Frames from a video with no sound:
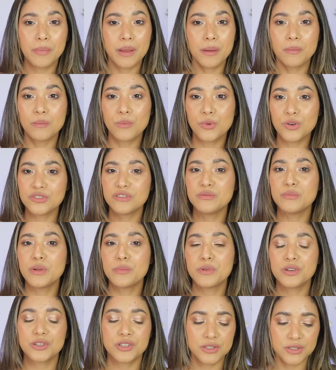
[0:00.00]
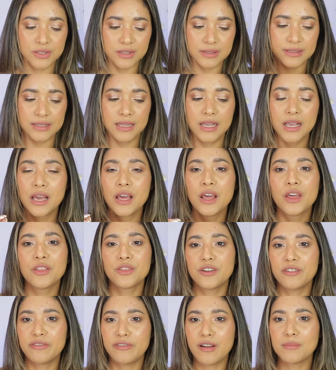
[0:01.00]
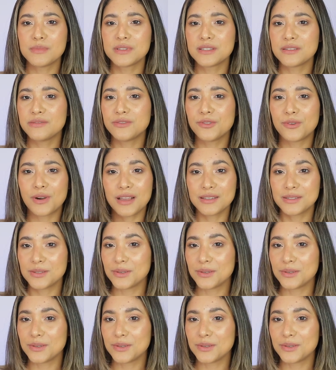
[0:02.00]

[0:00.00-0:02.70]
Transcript: But most of my purchases, they're from Sephora,